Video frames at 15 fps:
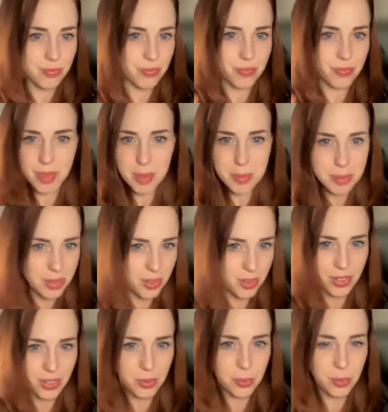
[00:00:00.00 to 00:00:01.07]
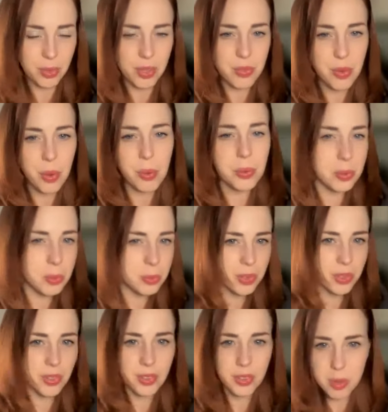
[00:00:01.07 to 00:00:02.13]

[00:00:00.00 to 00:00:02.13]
maybe you're in a really vulnerable or